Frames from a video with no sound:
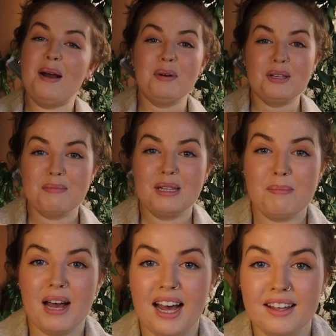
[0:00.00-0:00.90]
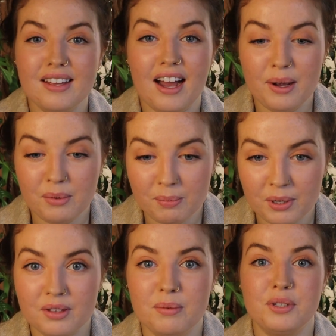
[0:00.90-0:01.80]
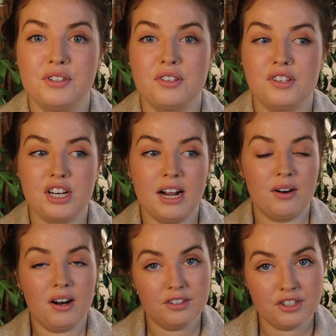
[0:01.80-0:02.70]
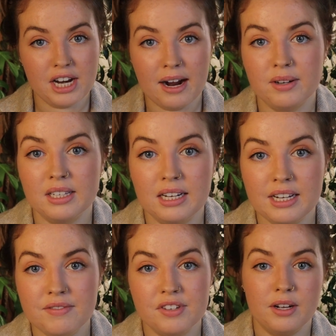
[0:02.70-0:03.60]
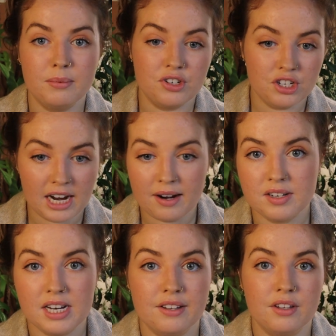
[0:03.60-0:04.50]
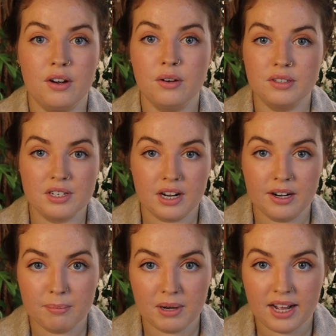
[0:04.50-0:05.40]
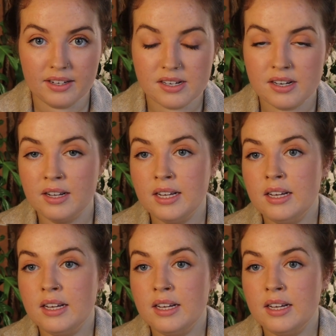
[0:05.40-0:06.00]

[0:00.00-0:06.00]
I put them in the bath. I will put them under the shower. I'll shower the leaves. I will shower down the whole entire plant.